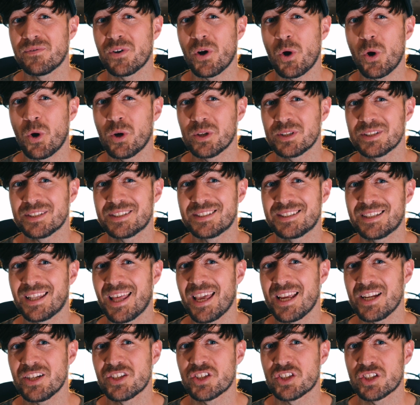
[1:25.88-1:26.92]
for On
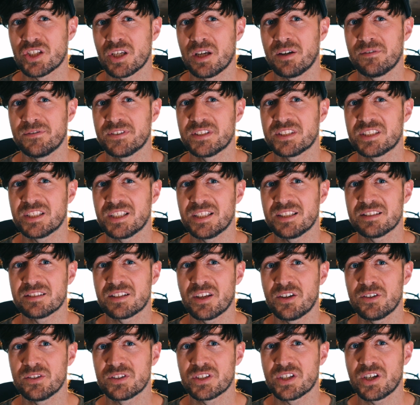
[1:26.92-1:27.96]
Stage Services.
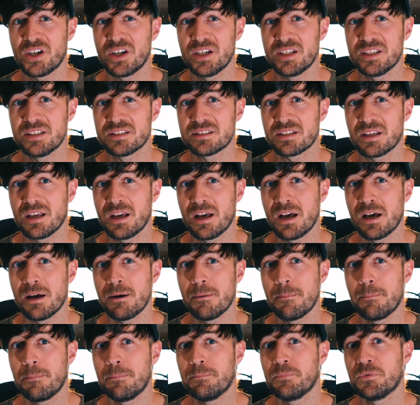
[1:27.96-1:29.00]
Those guys
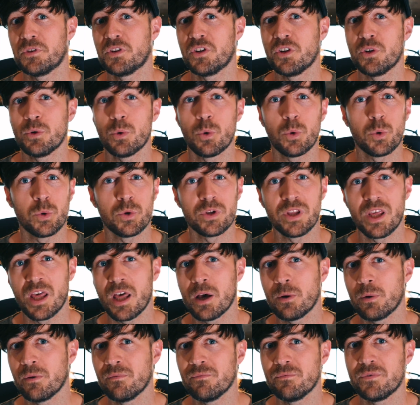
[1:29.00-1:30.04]
do
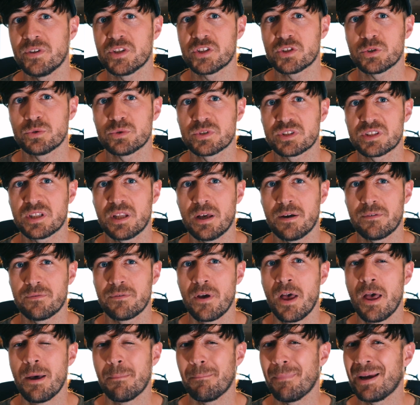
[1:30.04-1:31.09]
audio and visual stuff,
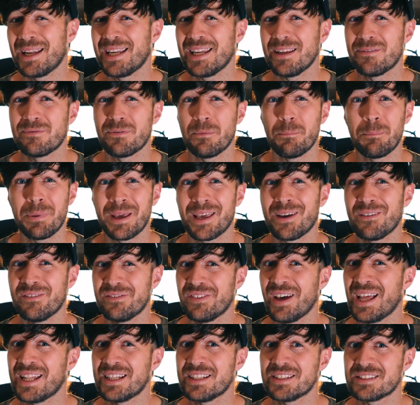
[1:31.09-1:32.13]
mainly for big
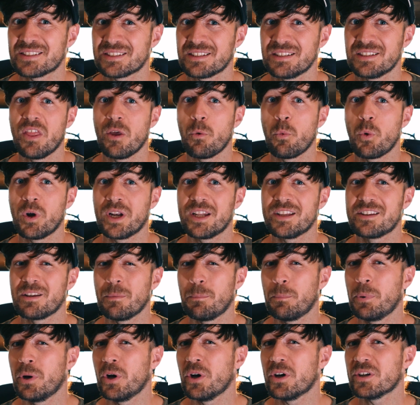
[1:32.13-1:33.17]
events. They wanted to
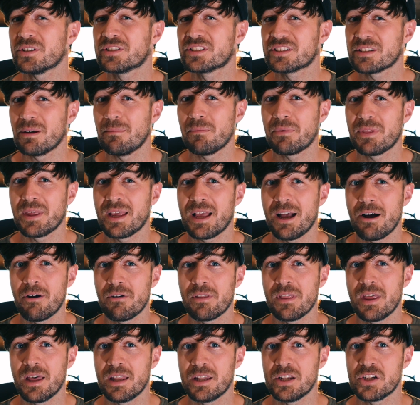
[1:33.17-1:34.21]
put something out
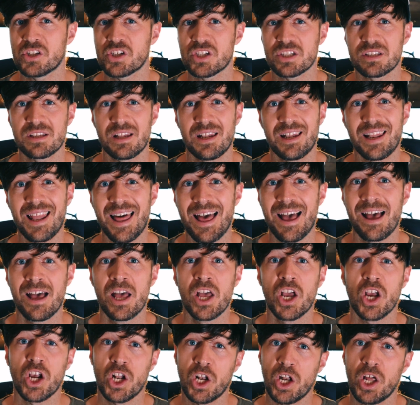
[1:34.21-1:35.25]
there that just let
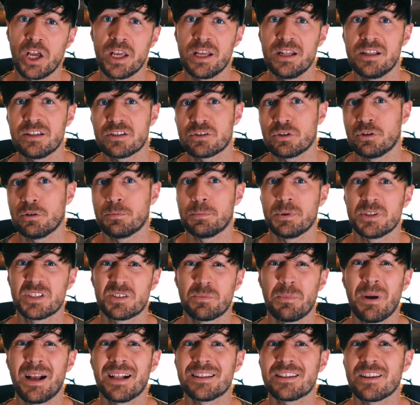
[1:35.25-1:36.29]
clients or
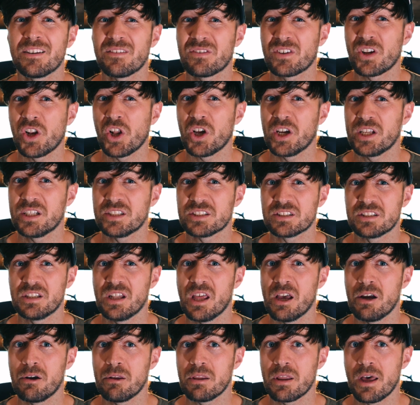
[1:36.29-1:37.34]
prospective clients
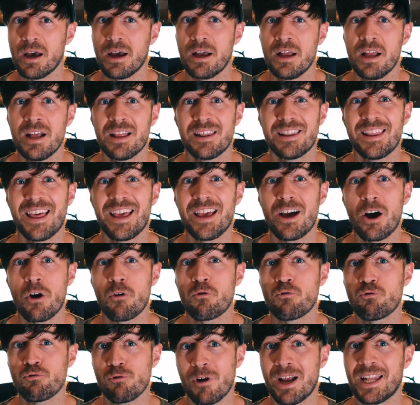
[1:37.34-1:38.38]
know that they
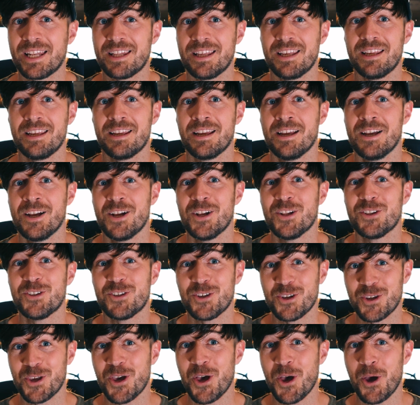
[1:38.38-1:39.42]
are ready
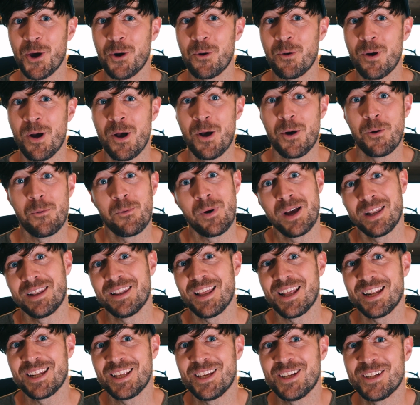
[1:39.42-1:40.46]
to go when
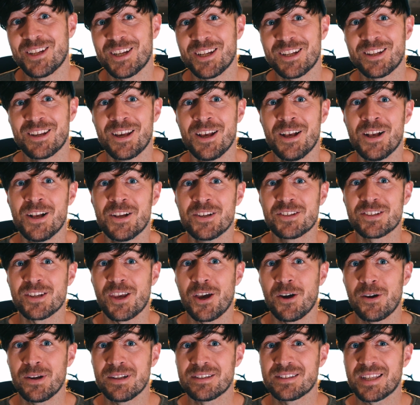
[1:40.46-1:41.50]
they're needed.
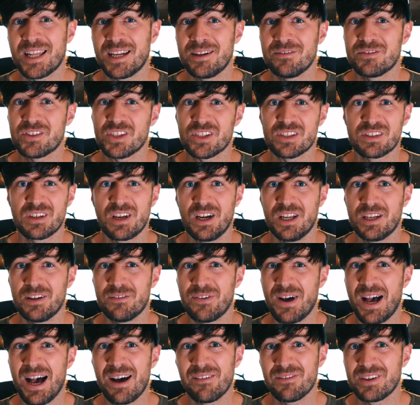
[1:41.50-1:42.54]
So instead of just kind of
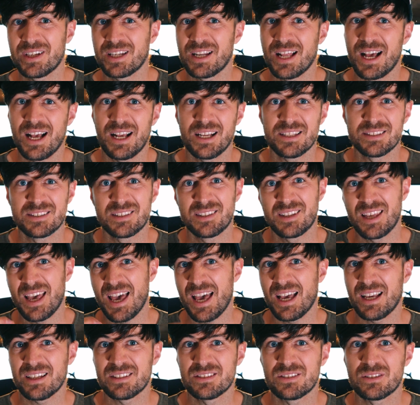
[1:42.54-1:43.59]
having that as
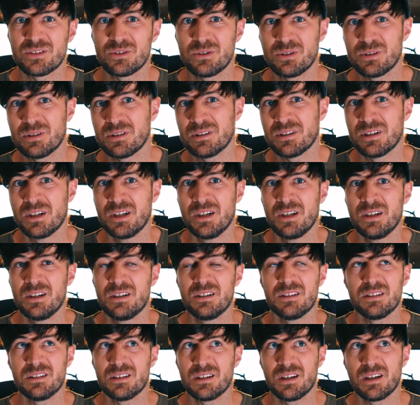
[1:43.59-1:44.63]
text or
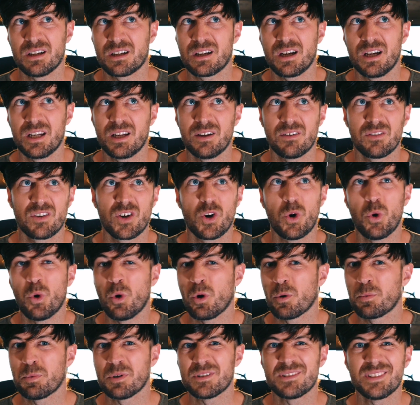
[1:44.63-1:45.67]
a kind of
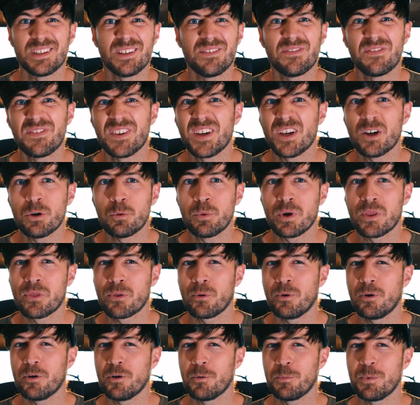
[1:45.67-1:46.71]
corporate-y feel, we
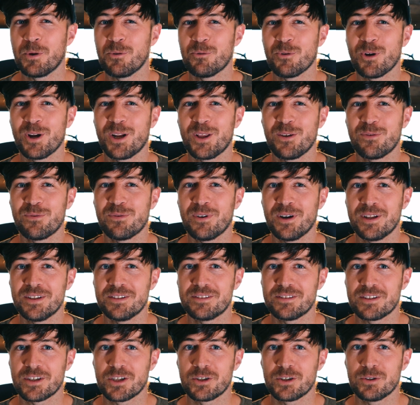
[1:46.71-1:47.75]
thought it would be really fun
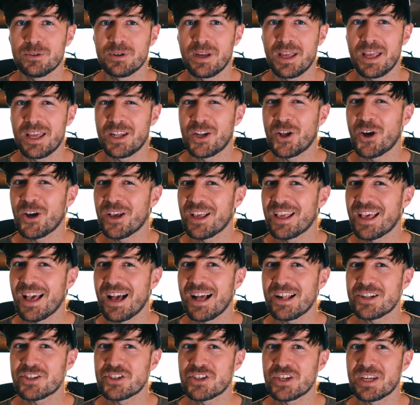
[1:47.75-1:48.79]
to create an
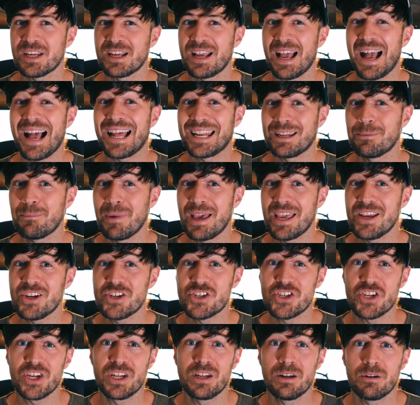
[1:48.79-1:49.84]
eye-catching
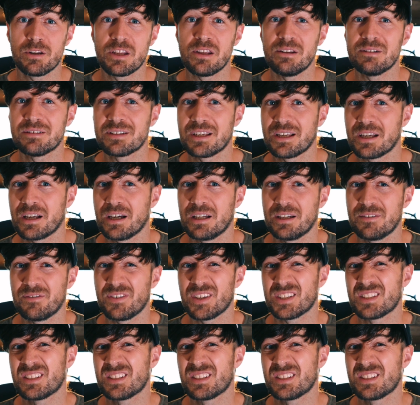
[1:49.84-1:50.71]
animation using kind of a